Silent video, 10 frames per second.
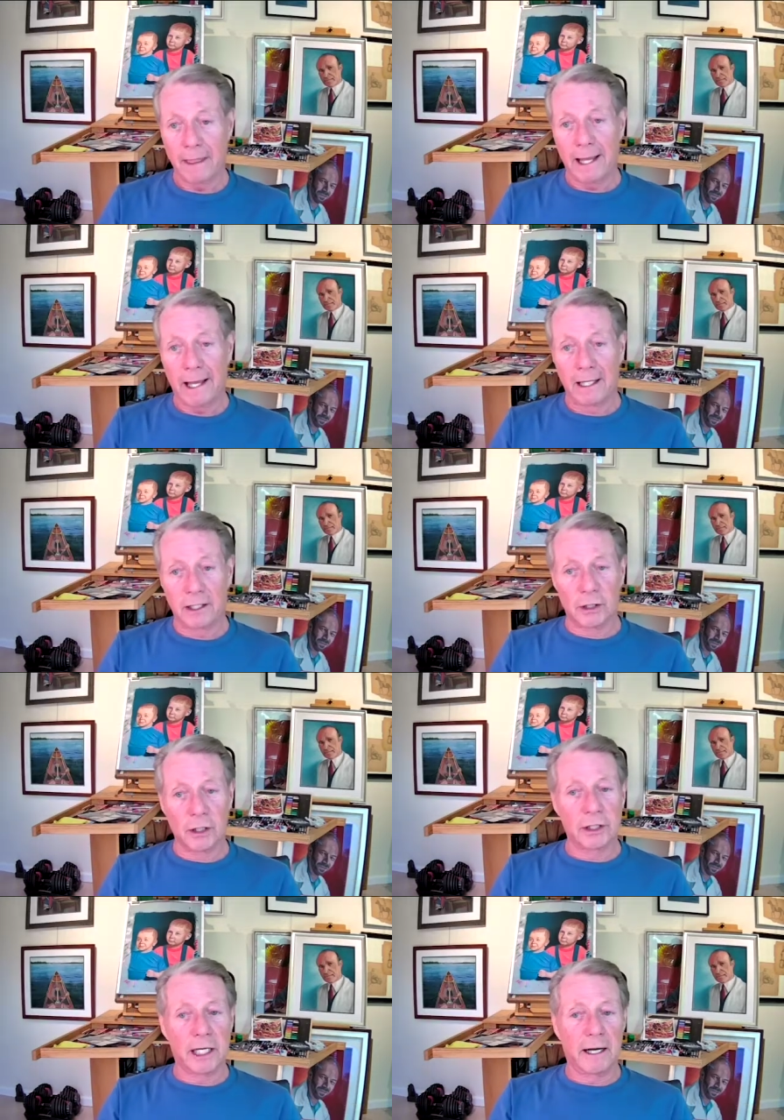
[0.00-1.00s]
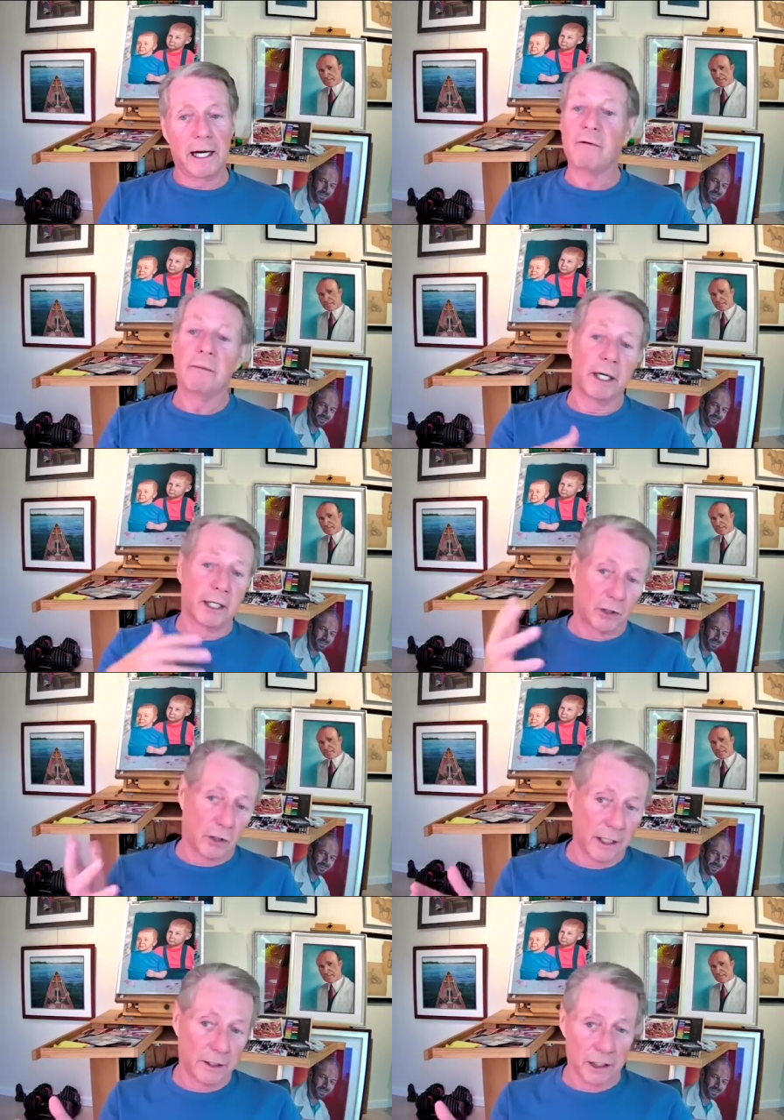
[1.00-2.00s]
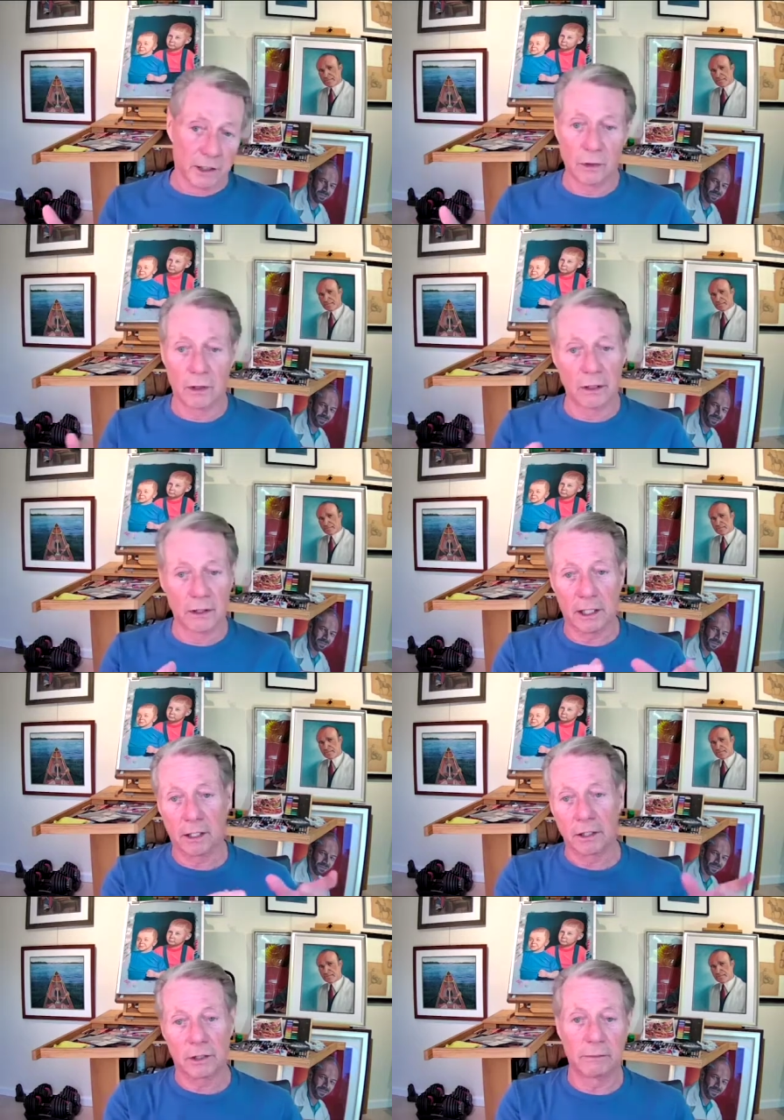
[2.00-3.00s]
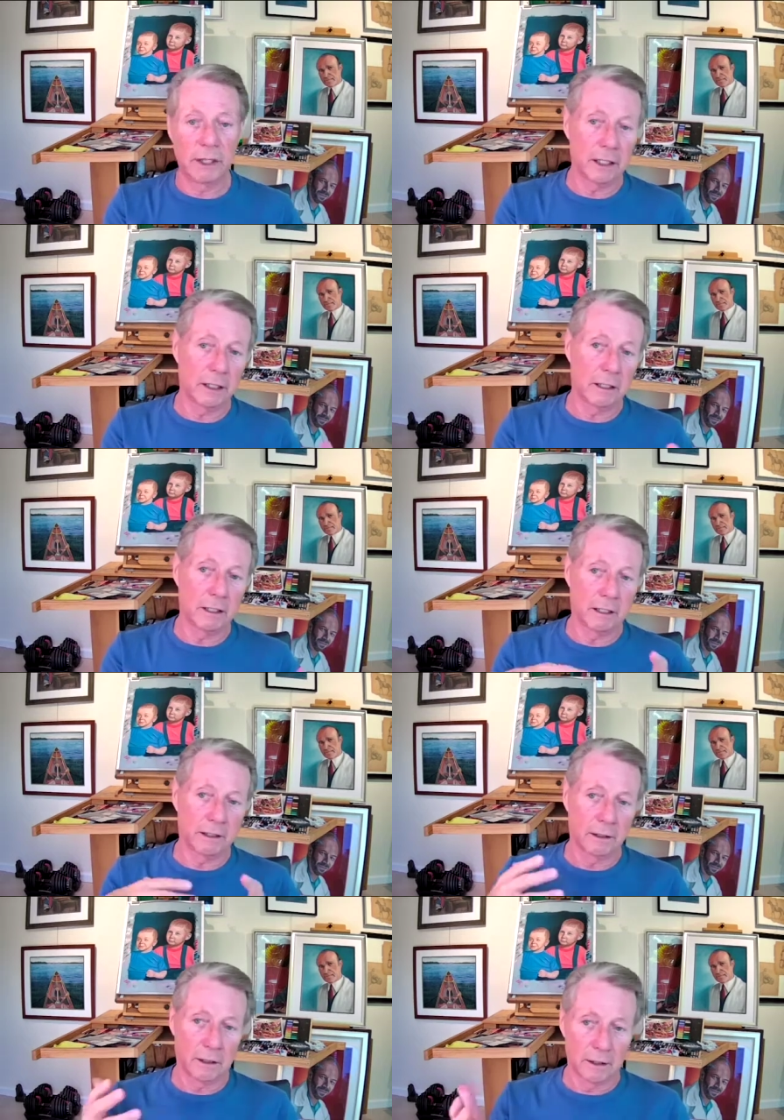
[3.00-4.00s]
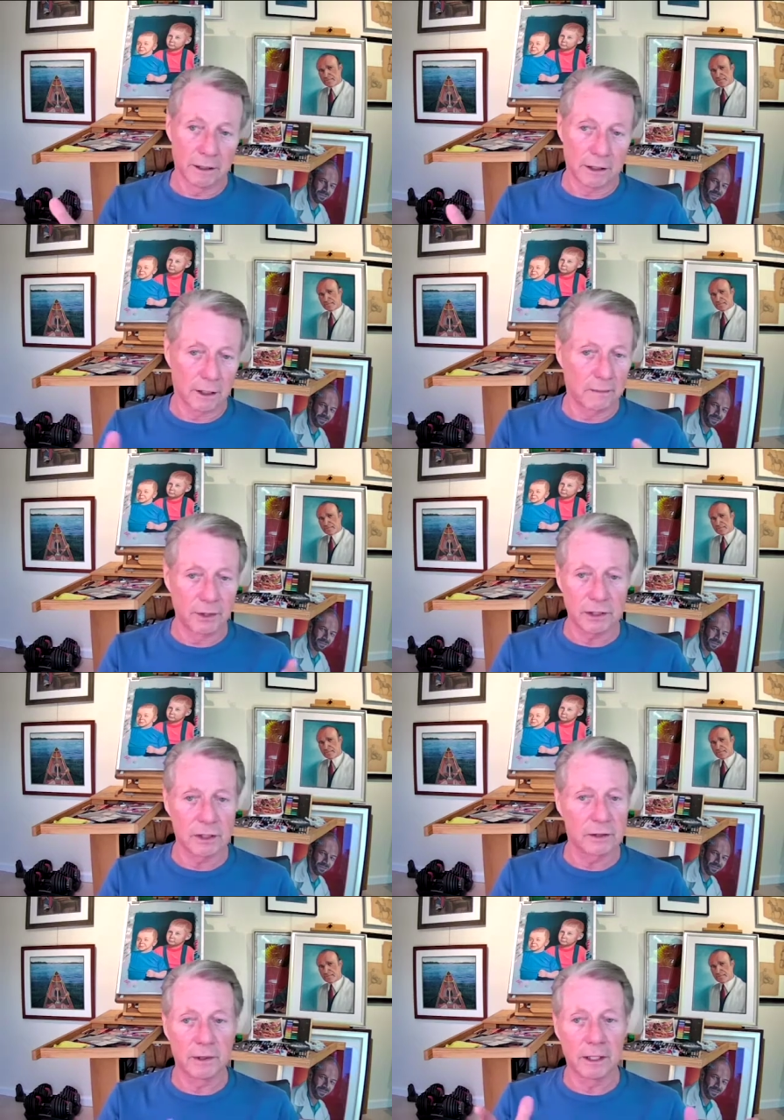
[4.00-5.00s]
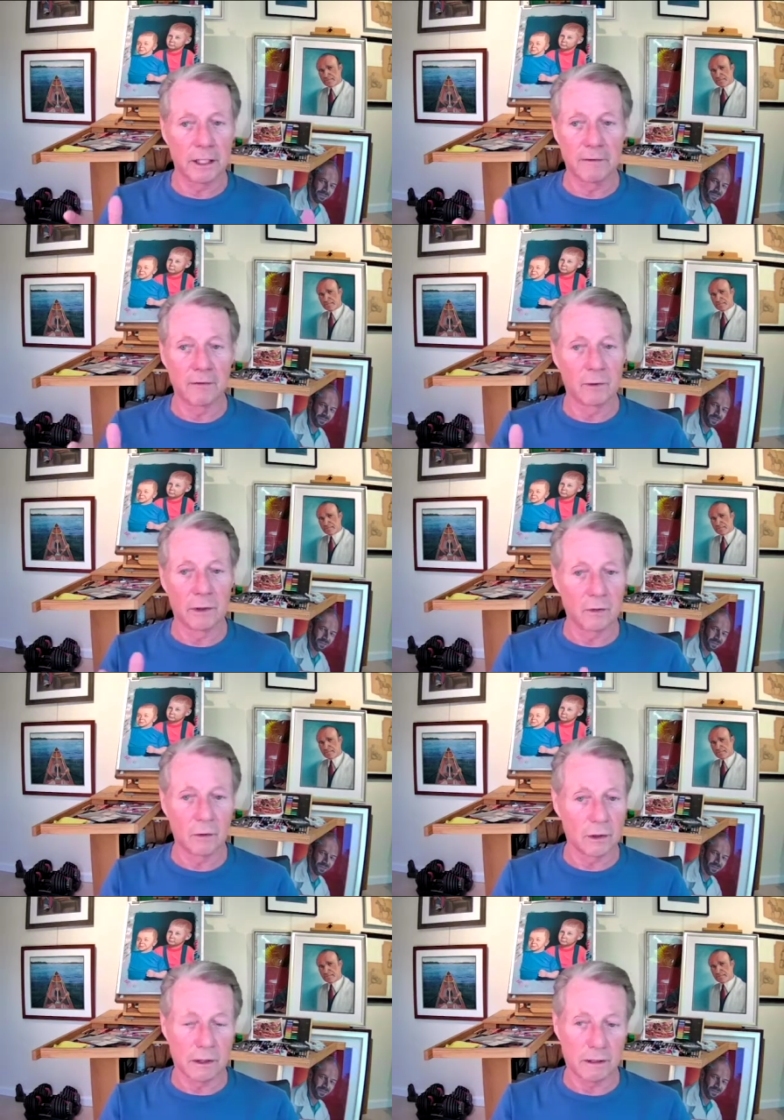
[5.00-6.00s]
And it turns out, and everybody tried this with all the conditioned media and all this other business, but it never really worked.